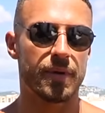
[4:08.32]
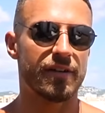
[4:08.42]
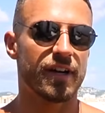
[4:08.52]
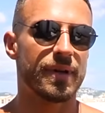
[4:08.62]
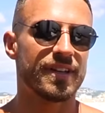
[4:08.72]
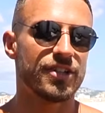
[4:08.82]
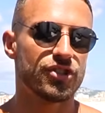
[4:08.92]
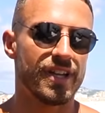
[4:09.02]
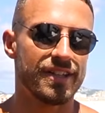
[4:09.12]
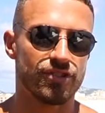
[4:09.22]
my
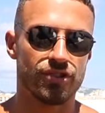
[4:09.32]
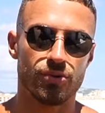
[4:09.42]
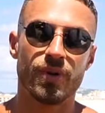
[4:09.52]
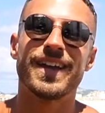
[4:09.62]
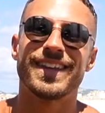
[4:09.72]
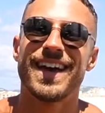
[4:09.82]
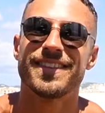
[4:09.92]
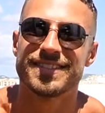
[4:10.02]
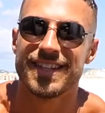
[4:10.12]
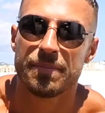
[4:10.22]
recommendation is to get
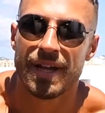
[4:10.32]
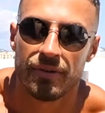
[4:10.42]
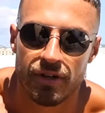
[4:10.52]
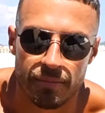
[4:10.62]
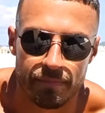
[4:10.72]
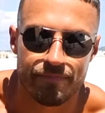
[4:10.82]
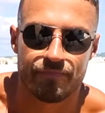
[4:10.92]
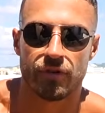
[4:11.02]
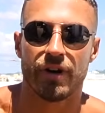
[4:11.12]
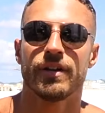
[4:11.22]
the step count up,
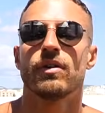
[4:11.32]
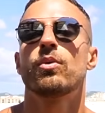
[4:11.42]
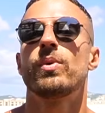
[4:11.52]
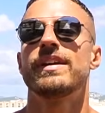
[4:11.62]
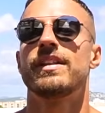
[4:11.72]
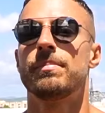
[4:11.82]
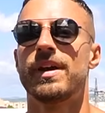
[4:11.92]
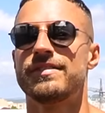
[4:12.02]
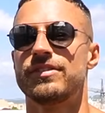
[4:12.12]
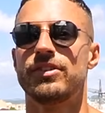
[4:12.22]
right, on a weekly
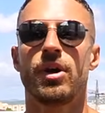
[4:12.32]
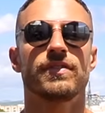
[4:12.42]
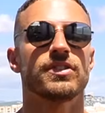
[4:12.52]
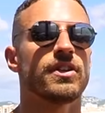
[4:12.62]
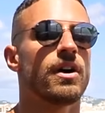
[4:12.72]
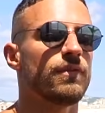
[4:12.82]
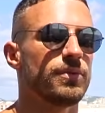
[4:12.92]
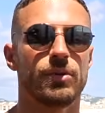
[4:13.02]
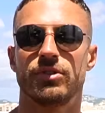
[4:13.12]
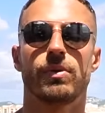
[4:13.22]
basis. You don't have to start off
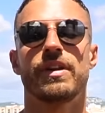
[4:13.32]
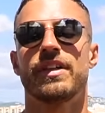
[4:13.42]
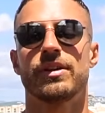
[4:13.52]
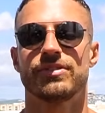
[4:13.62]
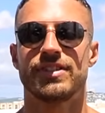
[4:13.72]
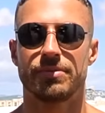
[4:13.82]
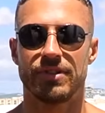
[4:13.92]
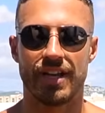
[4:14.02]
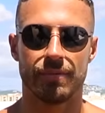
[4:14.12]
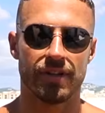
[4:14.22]
with doing 20,000 steps a
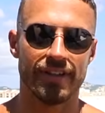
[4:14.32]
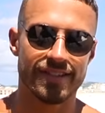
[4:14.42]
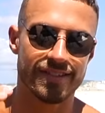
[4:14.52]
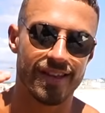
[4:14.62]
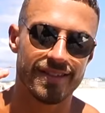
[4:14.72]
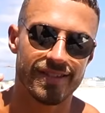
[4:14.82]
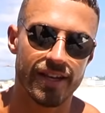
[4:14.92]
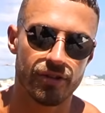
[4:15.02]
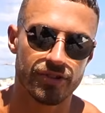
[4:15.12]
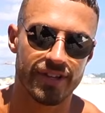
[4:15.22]
day, but at least
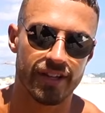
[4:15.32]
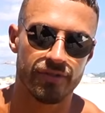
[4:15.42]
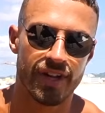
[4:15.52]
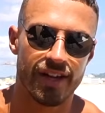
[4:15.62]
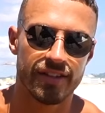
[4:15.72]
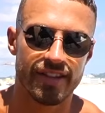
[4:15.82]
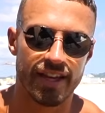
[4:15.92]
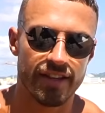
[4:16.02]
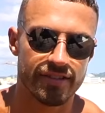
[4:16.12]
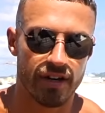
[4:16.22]
set yourself a
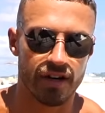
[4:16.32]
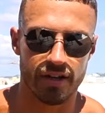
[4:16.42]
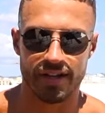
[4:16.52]
daily target.